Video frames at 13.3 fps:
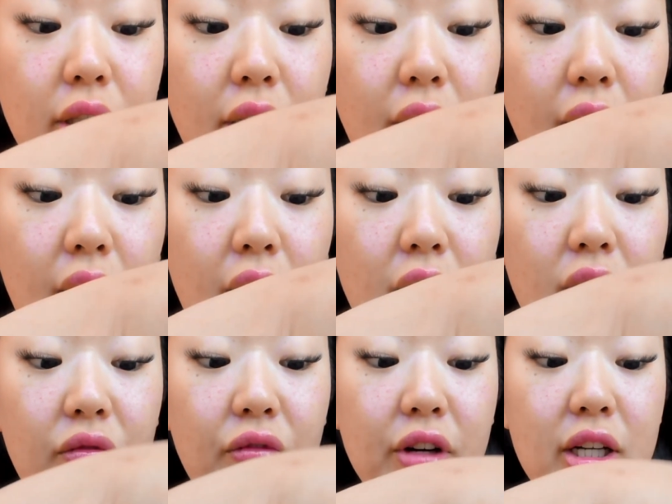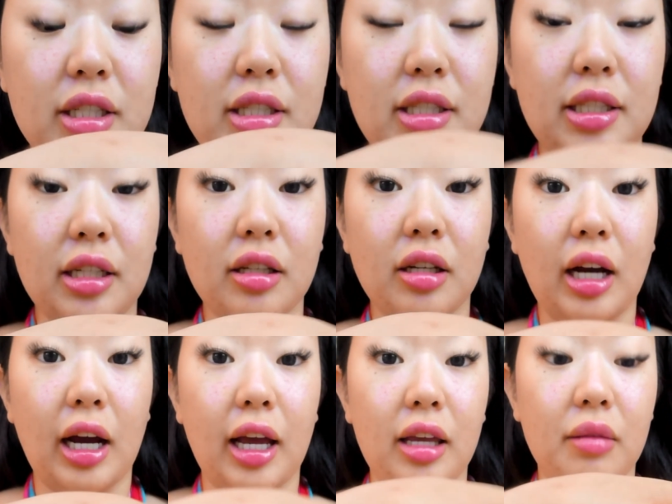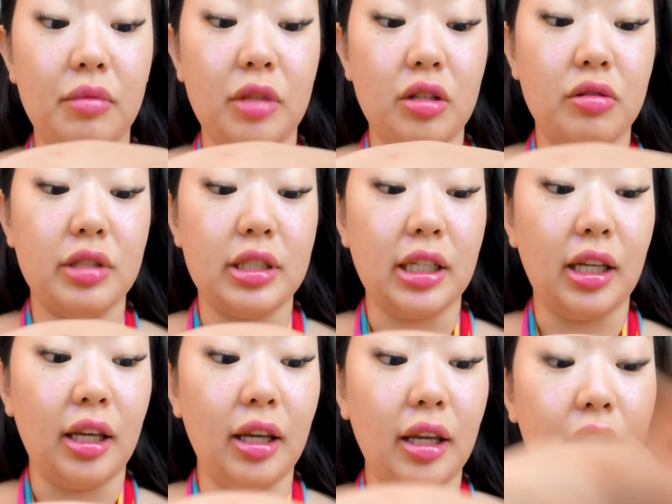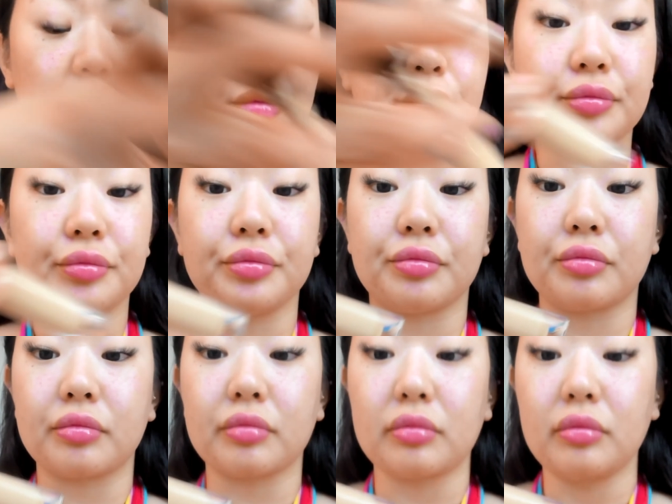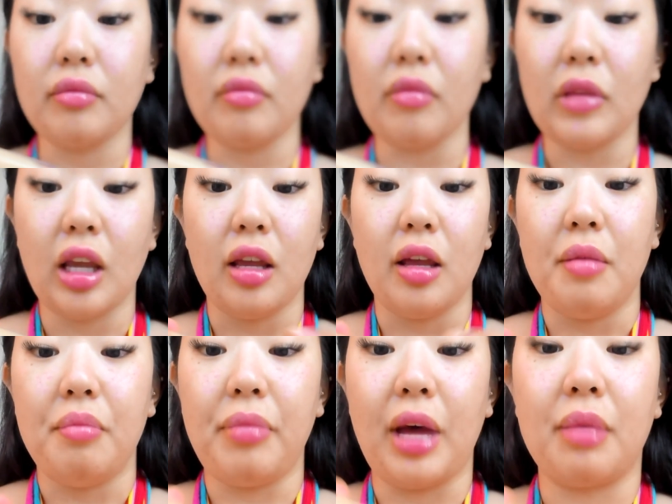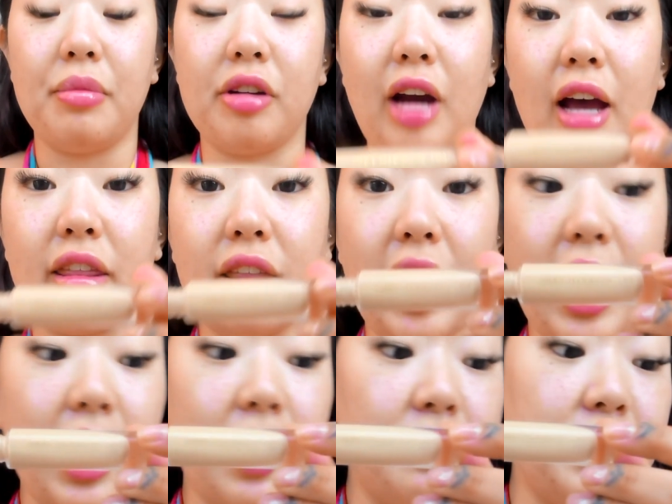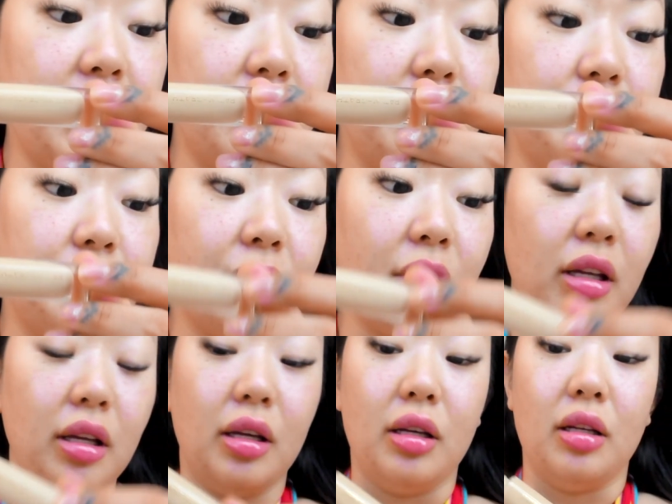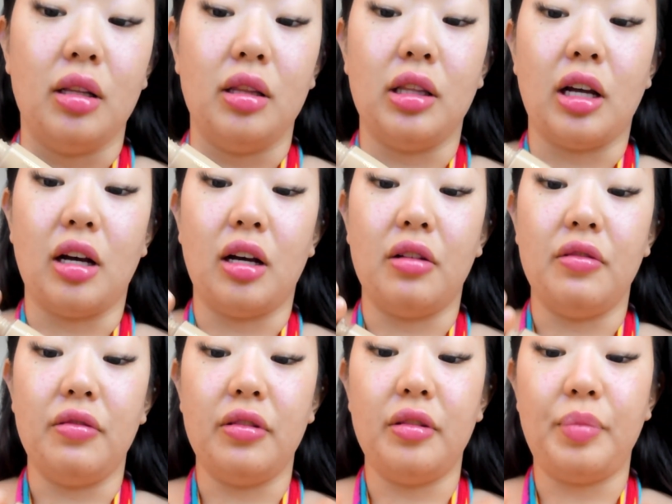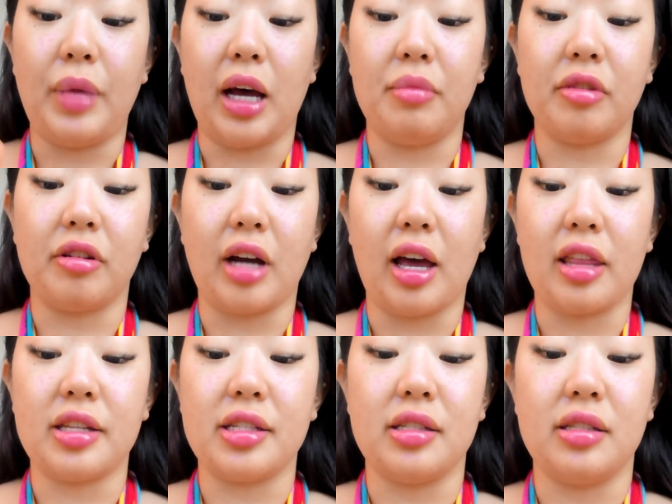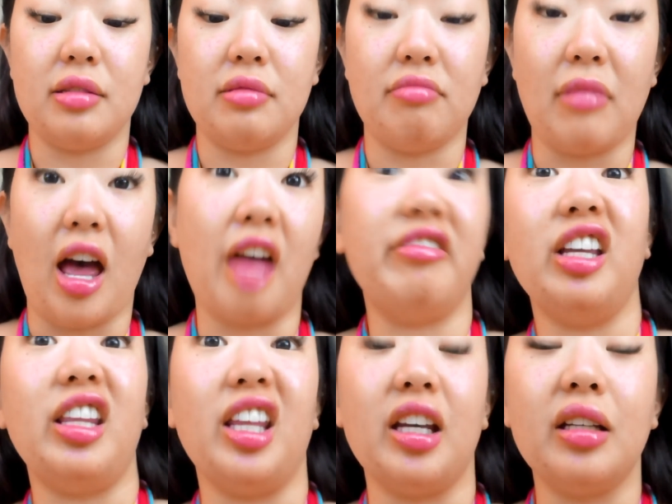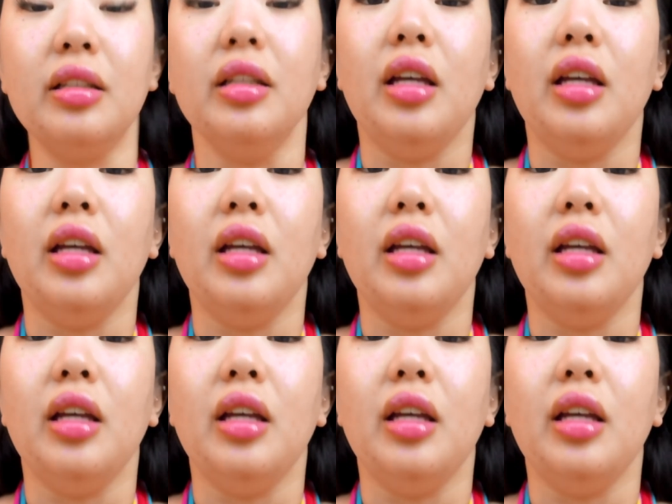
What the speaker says: And for concealer, I am using Pat McGrath Labs. Love Pat McGrath's everything,